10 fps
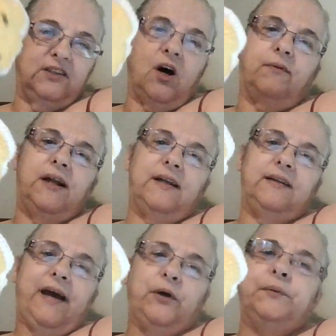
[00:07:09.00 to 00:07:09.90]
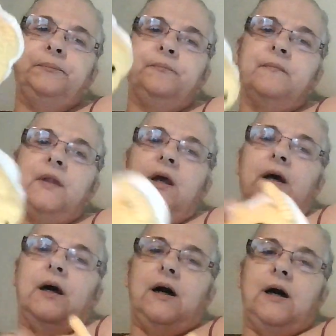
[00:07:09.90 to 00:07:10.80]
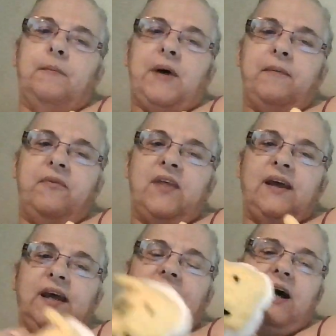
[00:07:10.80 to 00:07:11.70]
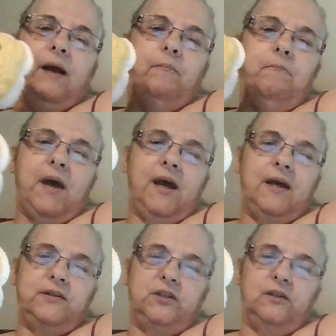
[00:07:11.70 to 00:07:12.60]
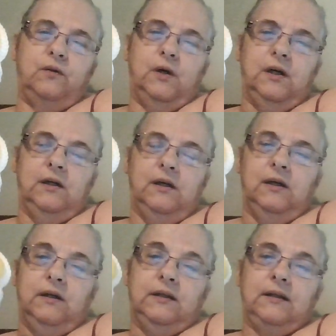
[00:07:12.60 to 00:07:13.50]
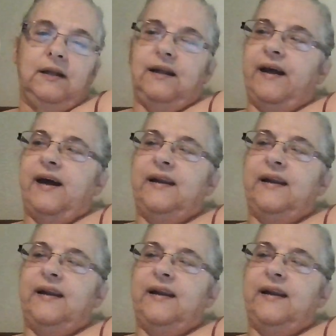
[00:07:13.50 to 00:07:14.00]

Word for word: not write it down. Um, I'm thinking I may do, like I'd